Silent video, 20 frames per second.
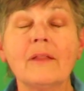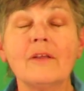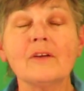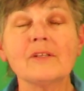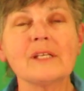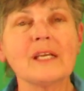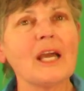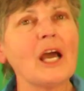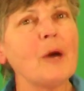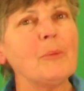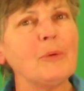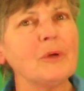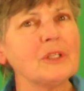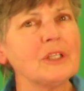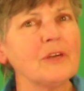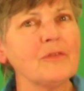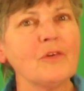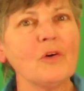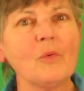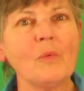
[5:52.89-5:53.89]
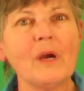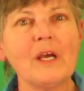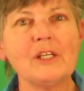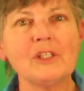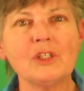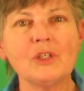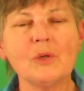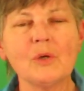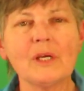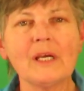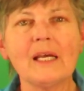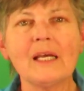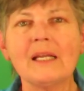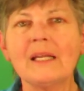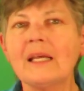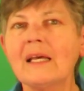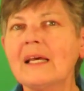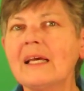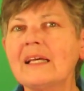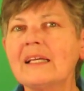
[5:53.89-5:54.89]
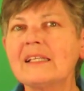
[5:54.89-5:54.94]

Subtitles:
There's a couple different ways you can